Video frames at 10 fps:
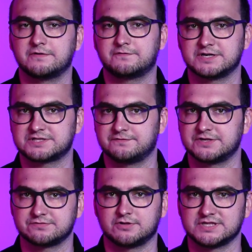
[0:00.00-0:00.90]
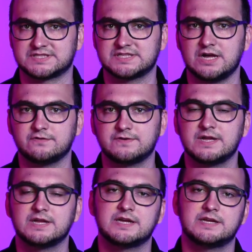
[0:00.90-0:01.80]
refresh the visual itself,
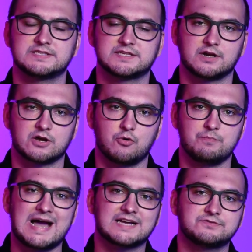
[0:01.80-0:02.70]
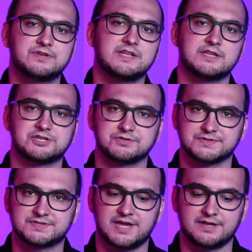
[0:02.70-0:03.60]
it's going to go back to the initial
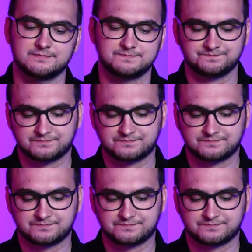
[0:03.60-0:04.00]
state.